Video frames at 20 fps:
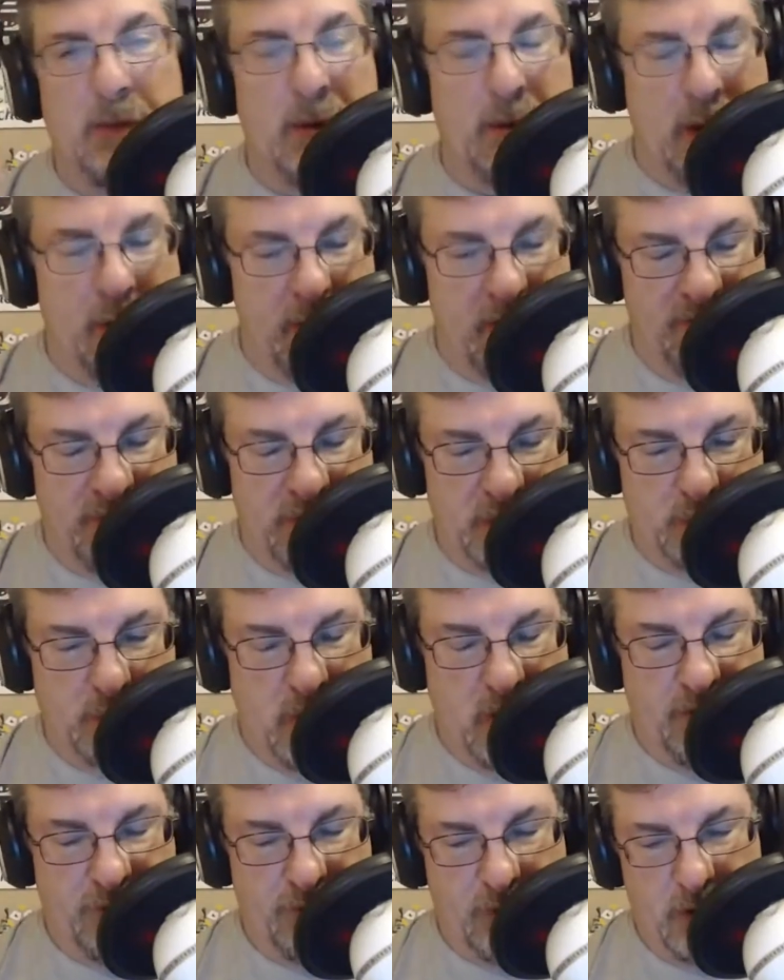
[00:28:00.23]
by Memphis
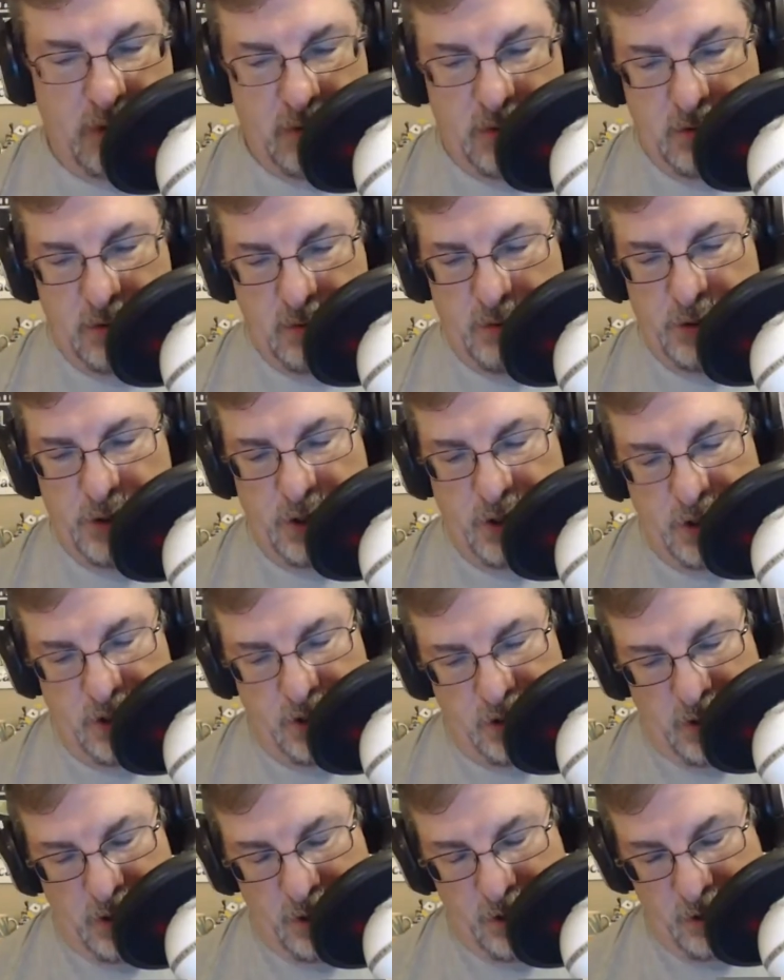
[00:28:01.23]
Mafia, which he didn't
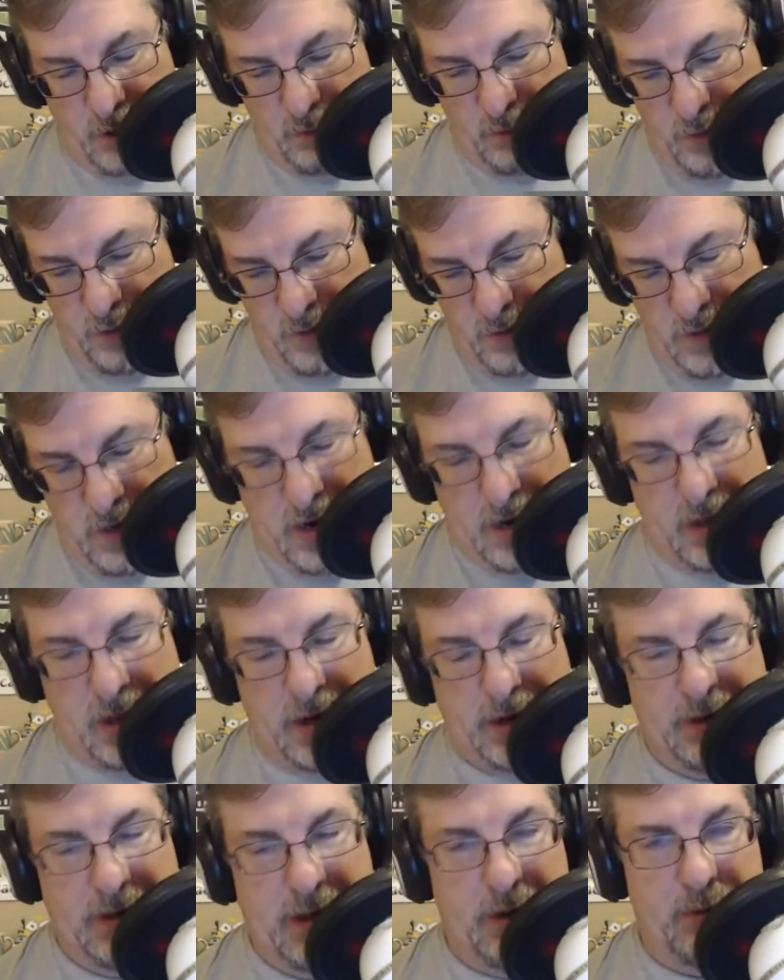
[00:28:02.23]
like it, but I
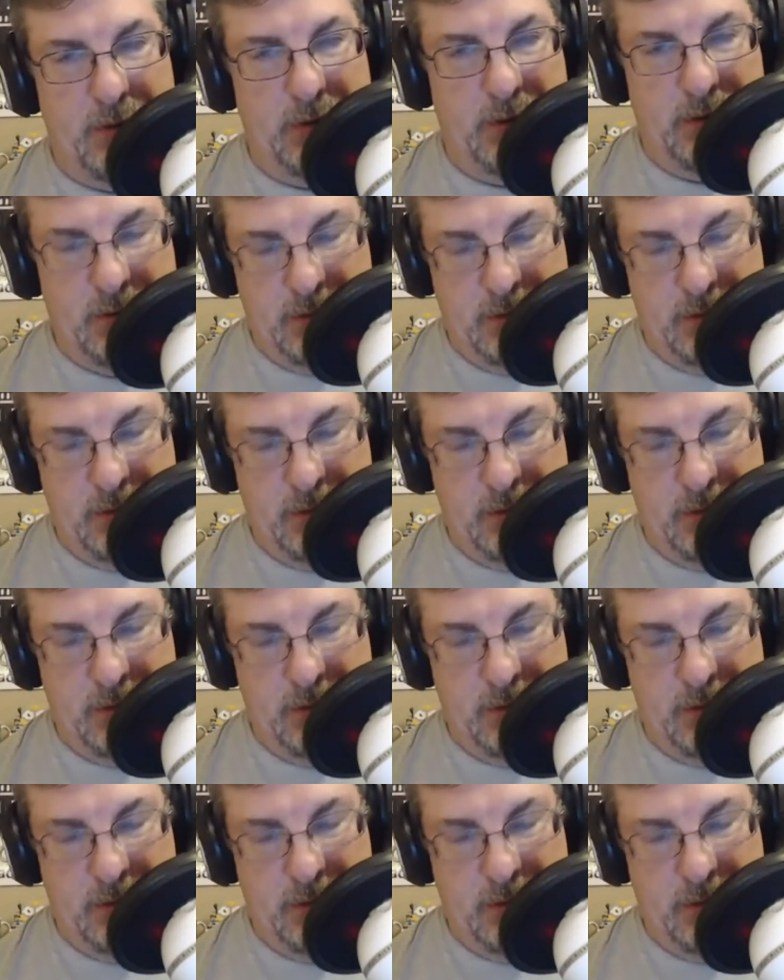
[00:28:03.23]
like that one.